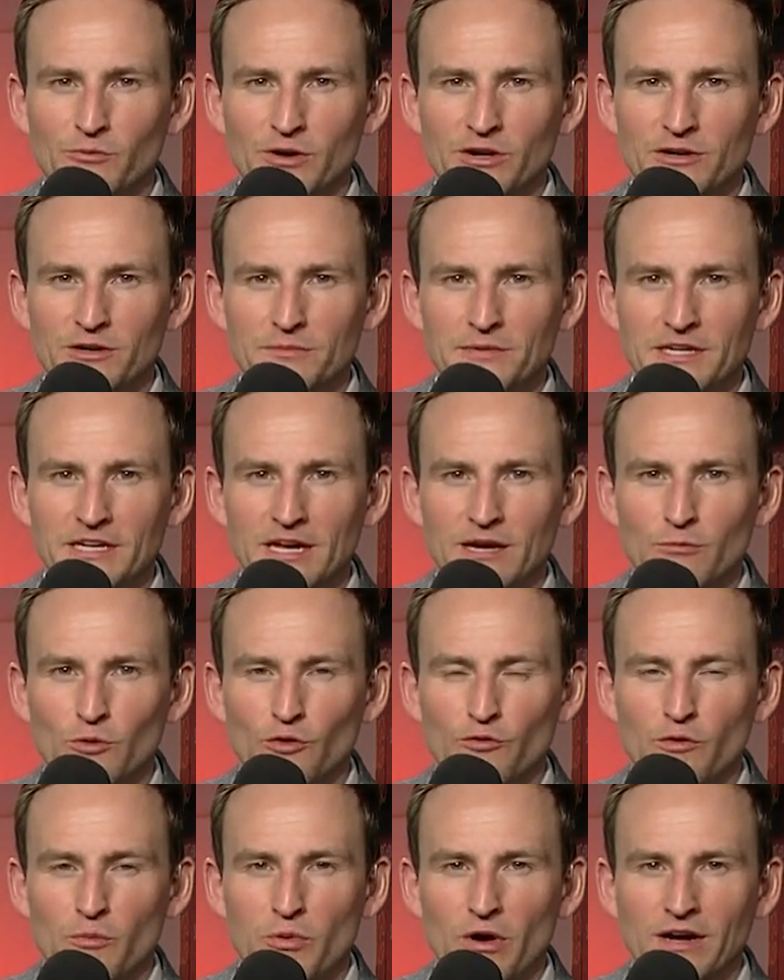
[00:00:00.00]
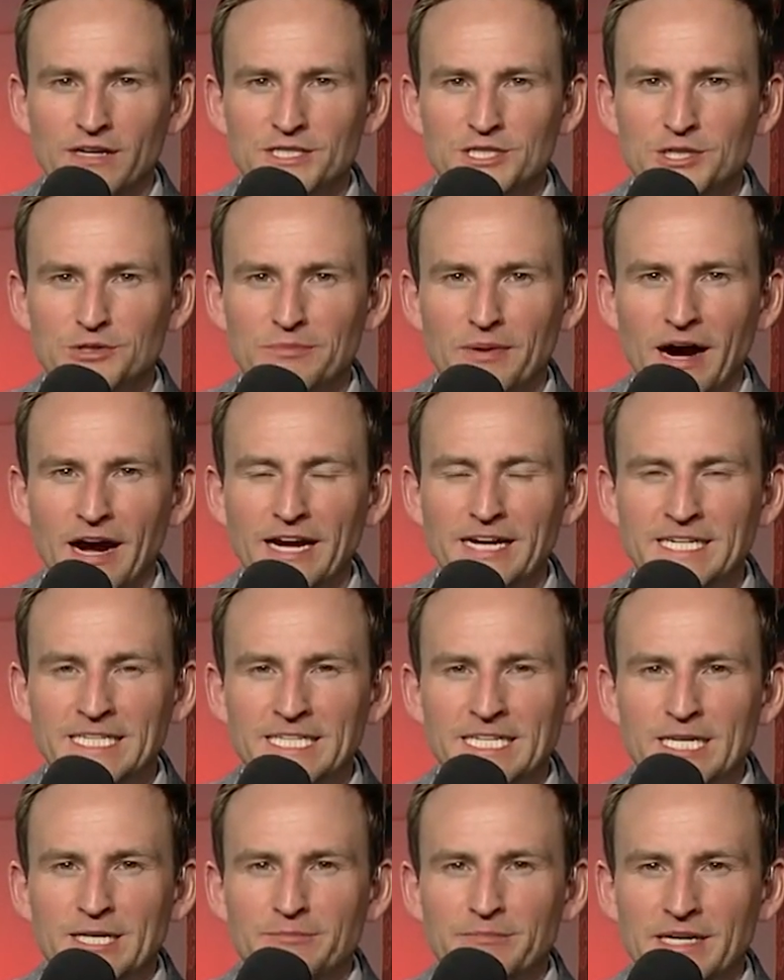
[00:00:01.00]
Welcome to Game Over, brought to you by
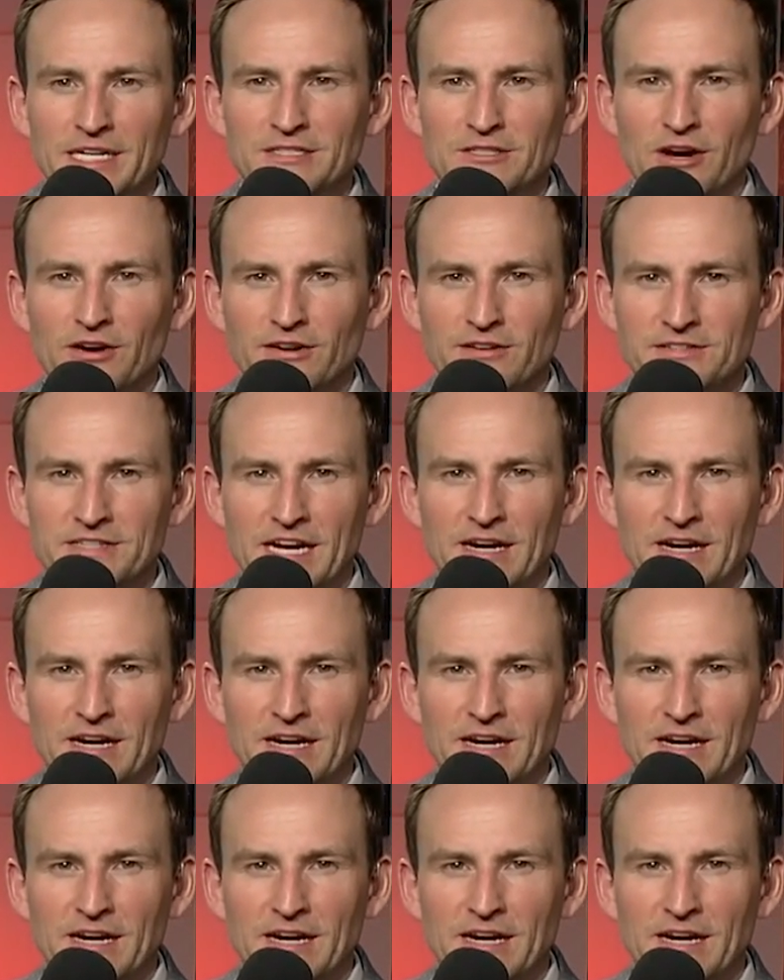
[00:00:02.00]
McDonald's.